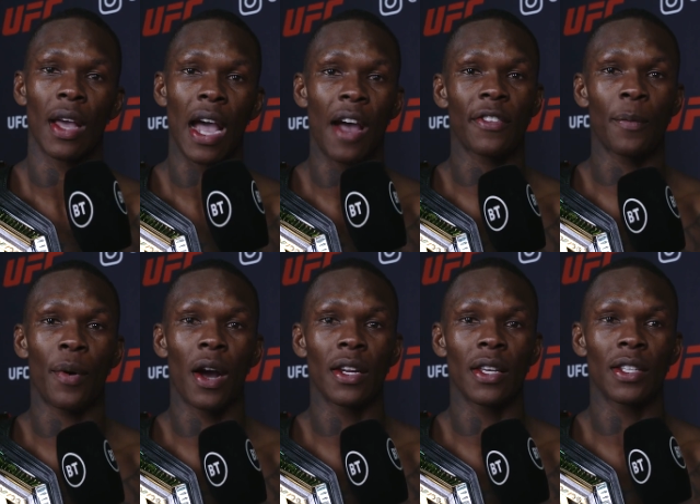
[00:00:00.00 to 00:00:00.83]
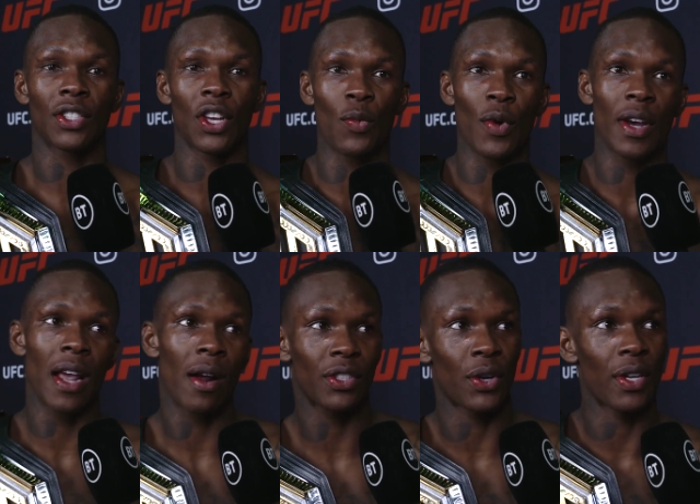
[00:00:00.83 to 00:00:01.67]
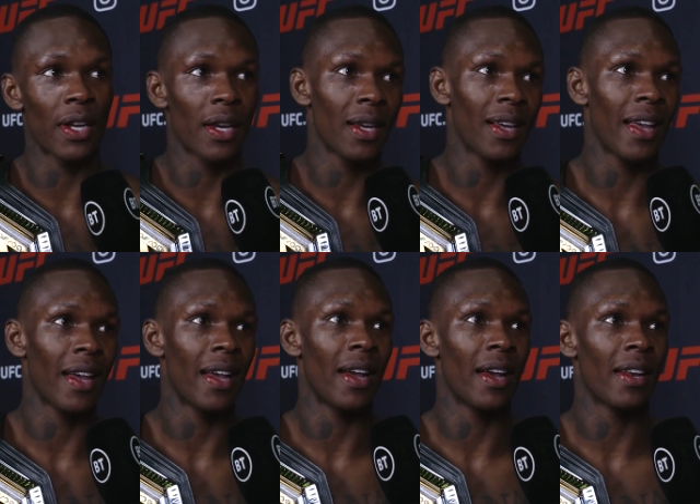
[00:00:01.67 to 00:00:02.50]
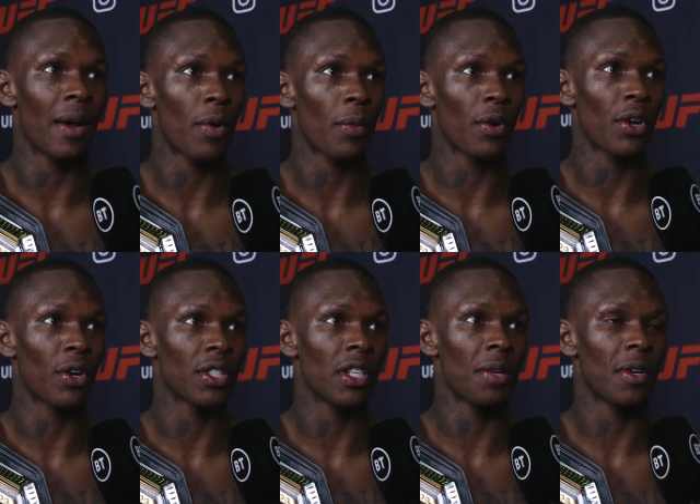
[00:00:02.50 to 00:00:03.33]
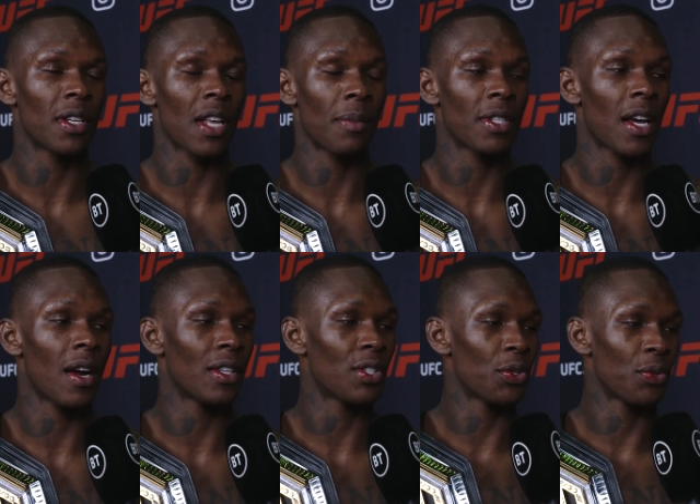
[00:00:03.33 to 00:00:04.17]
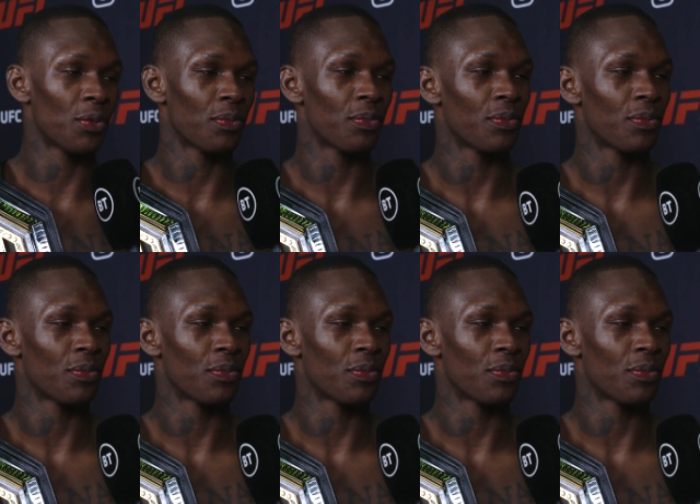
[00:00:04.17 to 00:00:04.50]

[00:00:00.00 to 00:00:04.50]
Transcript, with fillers: After party somewhere in Arizona, and I'm probably going to go to sleep because I'm tired too.